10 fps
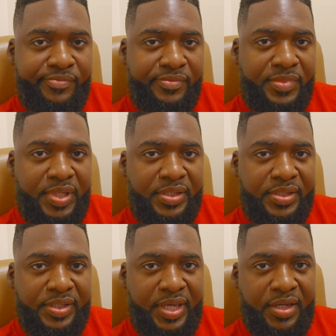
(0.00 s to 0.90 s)
let's
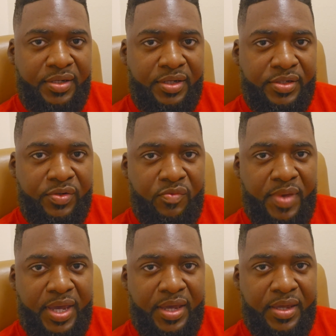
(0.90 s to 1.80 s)
just say a two
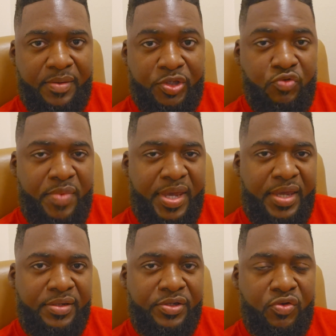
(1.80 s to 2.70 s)
bed, two
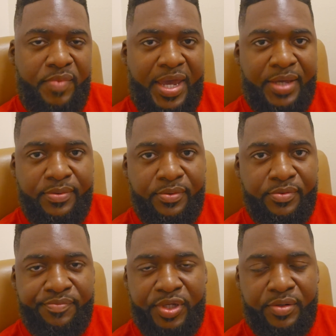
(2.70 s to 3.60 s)

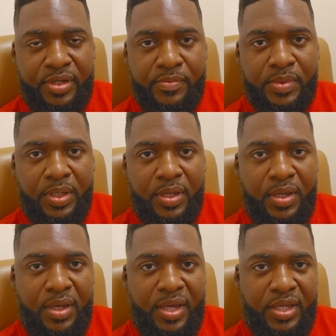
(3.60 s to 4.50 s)
bathroom unit.
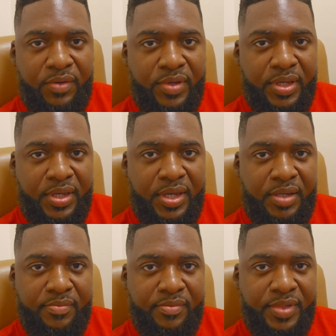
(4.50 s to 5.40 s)
And you can
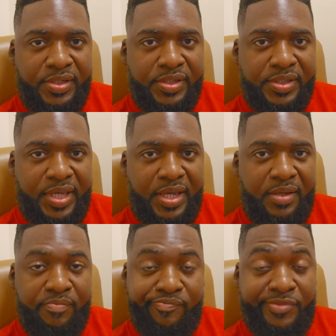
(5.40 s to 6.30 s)
get, let's just say,
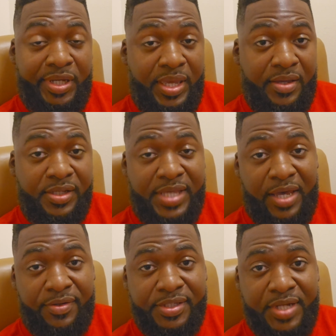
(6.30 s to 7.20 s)
again,
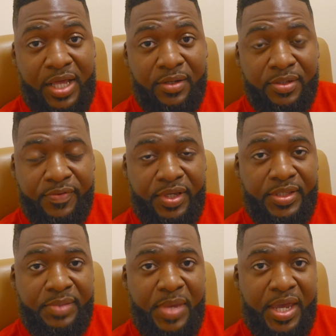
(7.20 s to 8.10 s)
$1,000 for
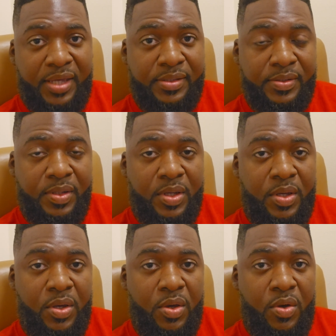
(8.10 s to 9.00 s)
easy math.
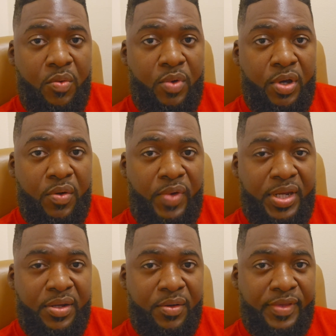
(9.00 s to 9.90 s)
Well, we
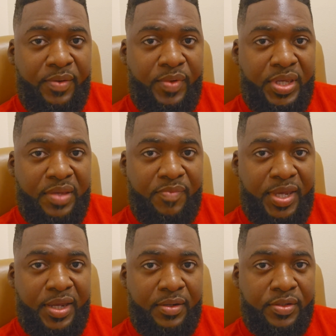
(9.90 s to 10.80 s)
know that we can
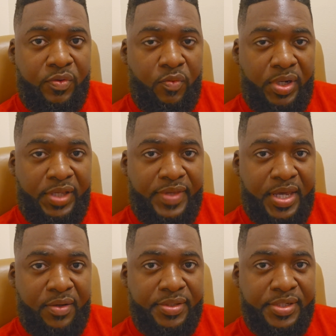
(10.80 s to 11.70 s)
make
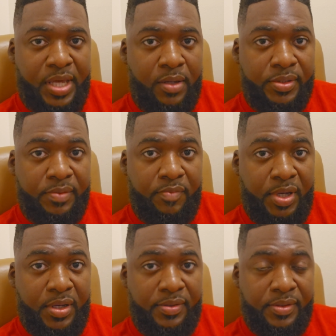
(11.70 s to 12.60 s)
$20,000 a
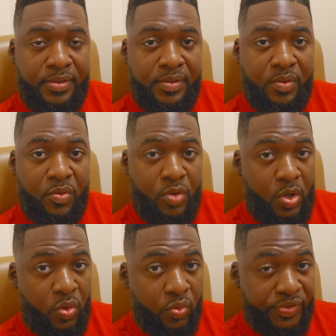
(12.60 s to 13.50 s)
month
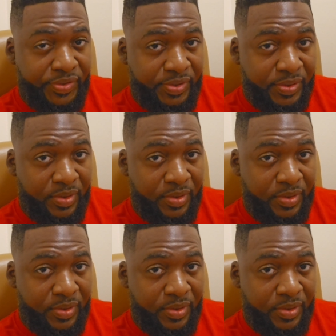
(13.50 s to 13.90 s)
gross